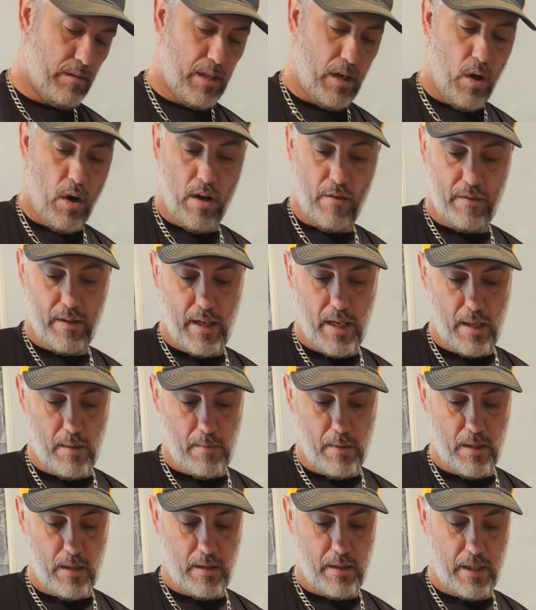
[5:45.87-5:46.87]
off
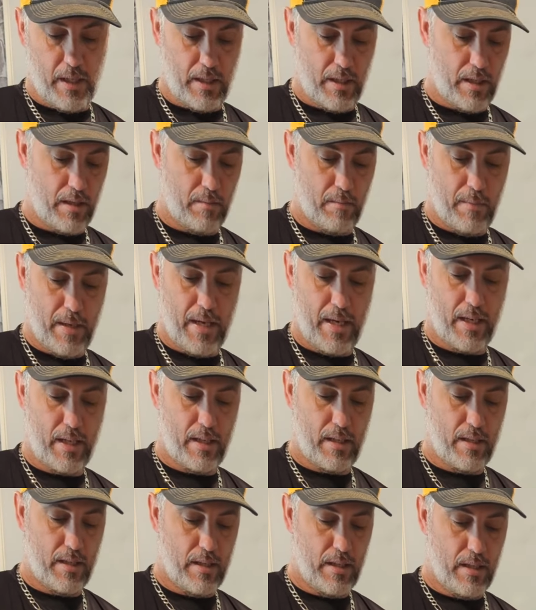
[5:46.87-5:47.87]
camera, and then come back
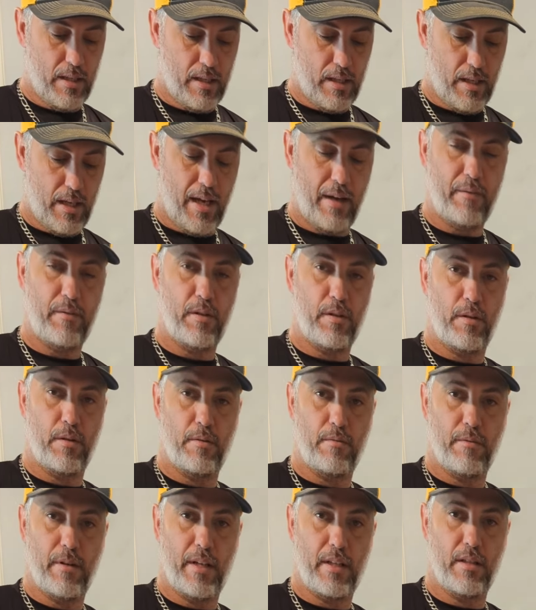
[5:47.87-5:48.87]
after they're
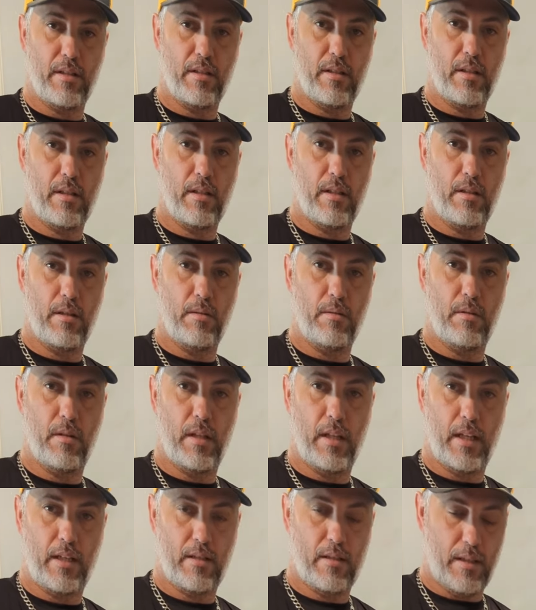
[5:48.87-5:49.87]
rinsed and do the
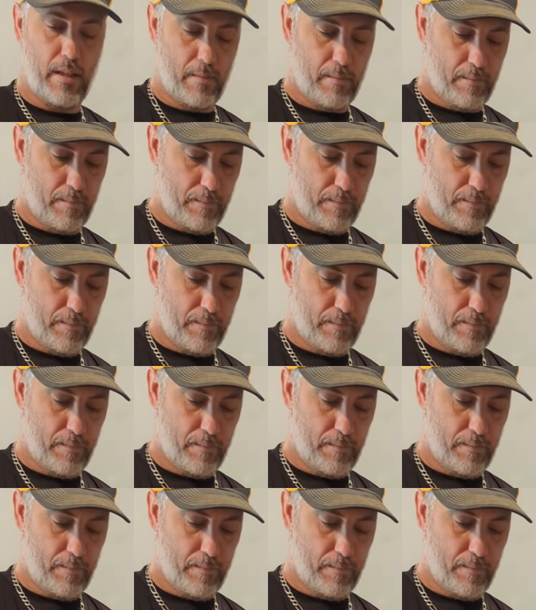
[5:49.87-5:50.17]
next step.